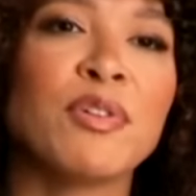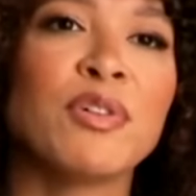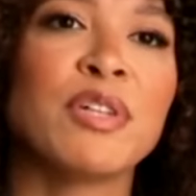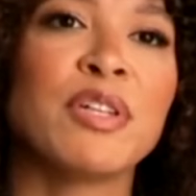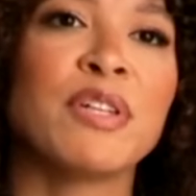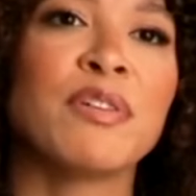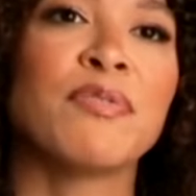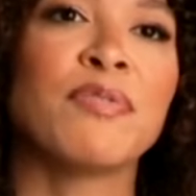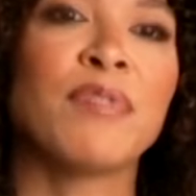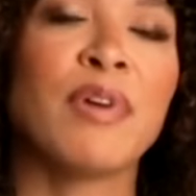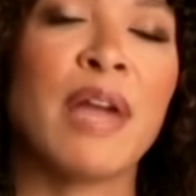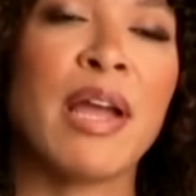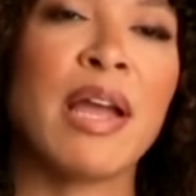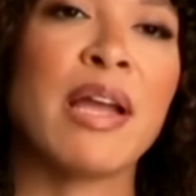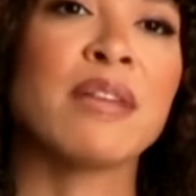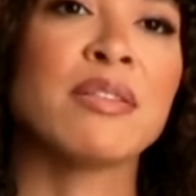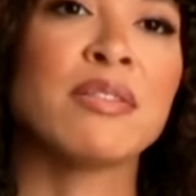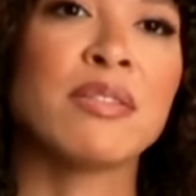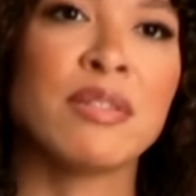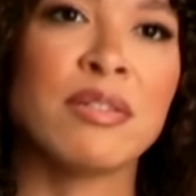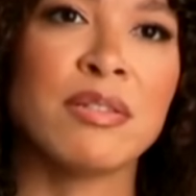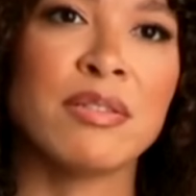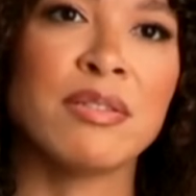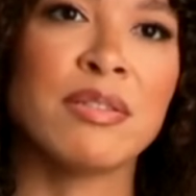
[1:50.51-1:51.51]
looking for
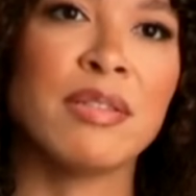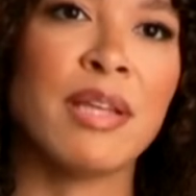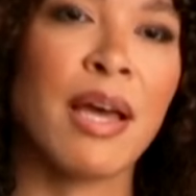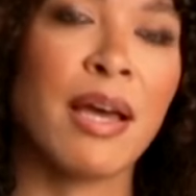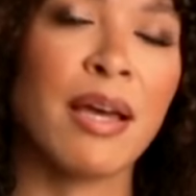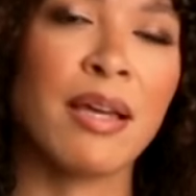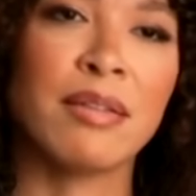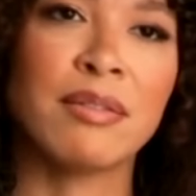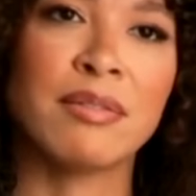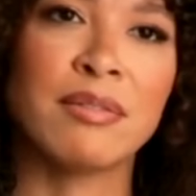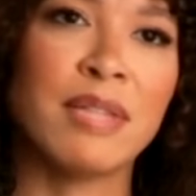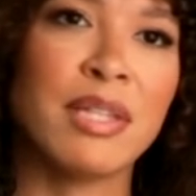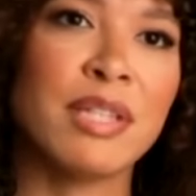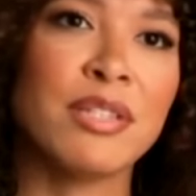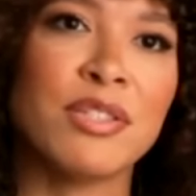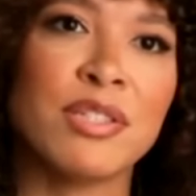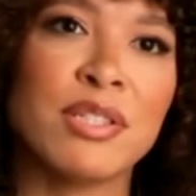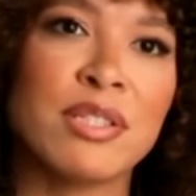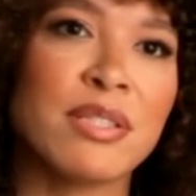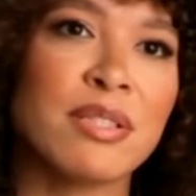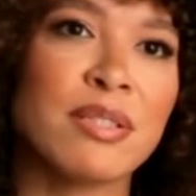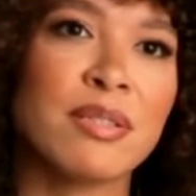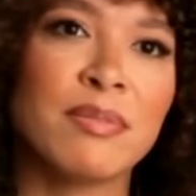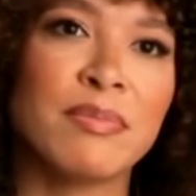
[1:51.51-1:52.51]
answers that they
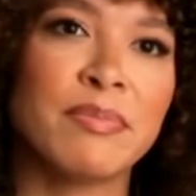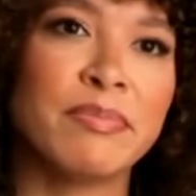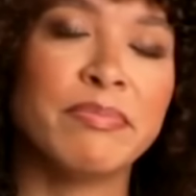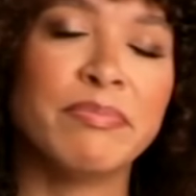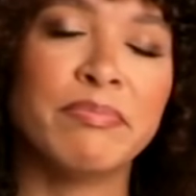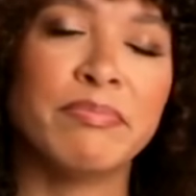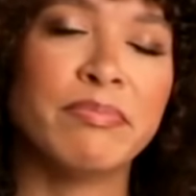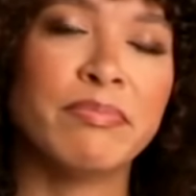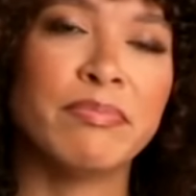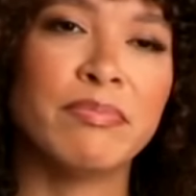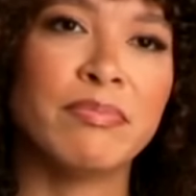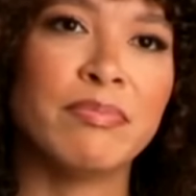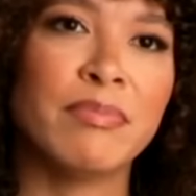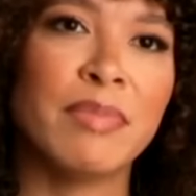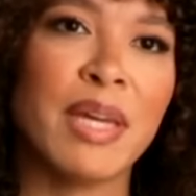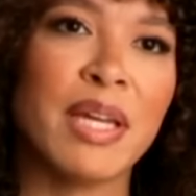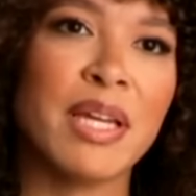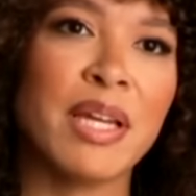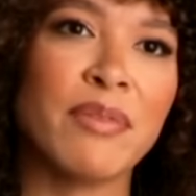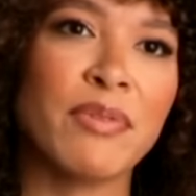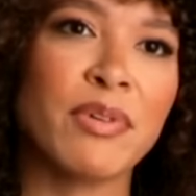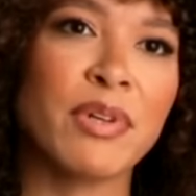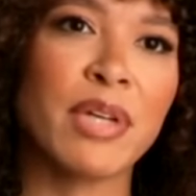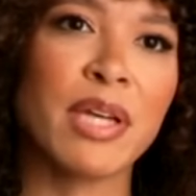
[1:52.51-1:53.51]
just may
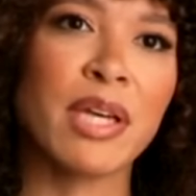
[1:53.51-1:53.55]
never